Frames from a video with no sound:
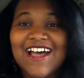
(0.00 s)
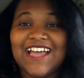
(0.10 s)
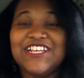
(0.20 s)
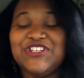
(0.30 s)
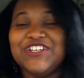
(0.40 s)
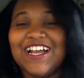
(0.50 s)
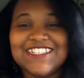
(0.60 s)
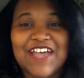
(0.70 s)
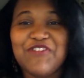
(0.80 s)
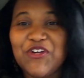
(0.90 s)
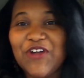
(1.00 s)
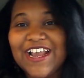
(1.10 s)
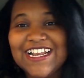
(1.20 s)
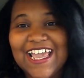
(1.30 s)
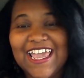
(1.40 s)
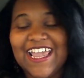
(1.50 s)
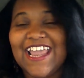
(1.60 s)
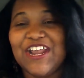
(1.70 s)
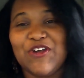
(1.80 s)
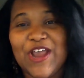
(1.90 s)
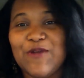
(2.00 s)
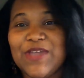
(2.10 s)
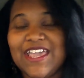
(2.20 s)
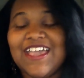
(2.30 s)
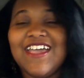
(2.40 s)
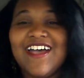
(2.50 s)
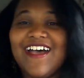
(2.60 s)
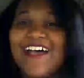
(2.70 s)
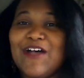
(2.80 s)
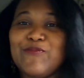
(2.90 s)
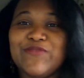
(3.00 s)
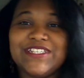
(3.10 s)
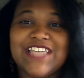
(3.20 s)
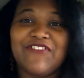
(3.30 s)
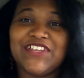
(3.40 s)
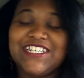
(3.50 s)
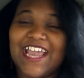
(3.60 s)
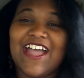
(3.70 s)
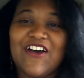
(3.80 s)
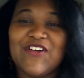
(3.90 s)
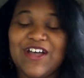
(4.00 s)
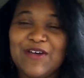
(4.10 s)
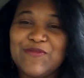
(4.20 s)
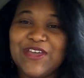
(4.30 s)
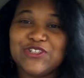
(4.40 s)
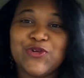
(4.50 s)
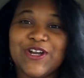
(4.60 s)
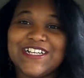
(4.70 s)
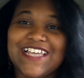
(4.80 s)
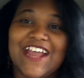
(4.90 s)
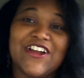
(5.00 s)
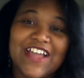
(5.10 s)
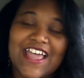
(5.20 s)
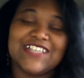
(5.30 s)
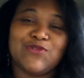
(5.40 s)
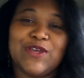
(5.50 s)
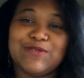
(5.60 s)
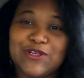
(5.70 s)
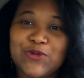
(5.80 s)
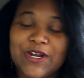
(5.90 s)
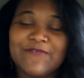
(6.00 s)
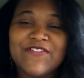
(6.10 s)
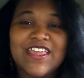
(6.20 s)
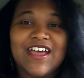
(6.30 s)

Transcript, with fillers: I need you guys to have a great day and a great week. Um, definitely check out uh, me on Twitter. It's Ericka S. Williams on Twitter.